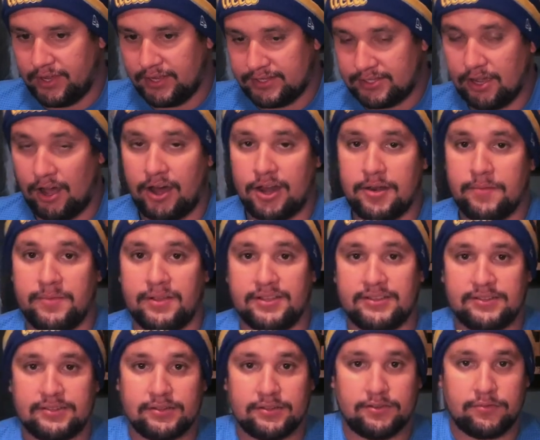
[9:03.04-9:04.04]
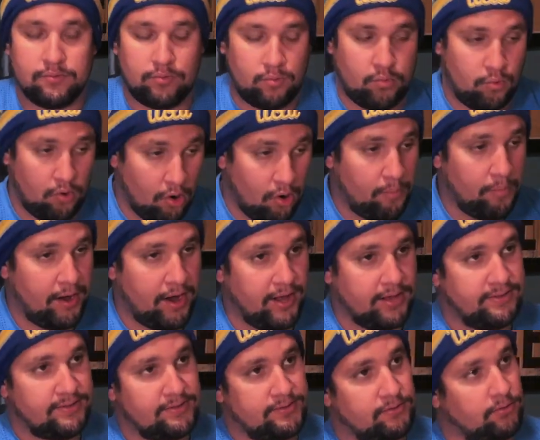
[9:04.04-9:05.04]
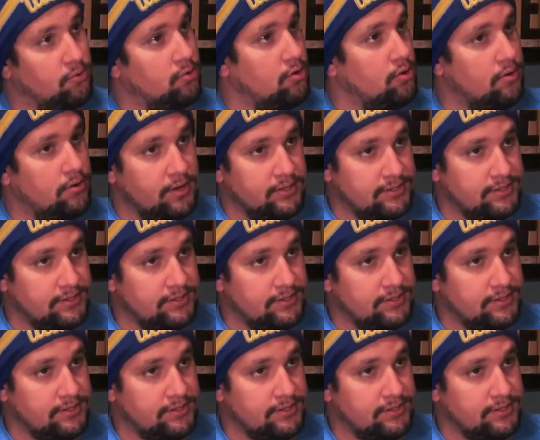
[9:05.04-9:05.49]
autonomous robots or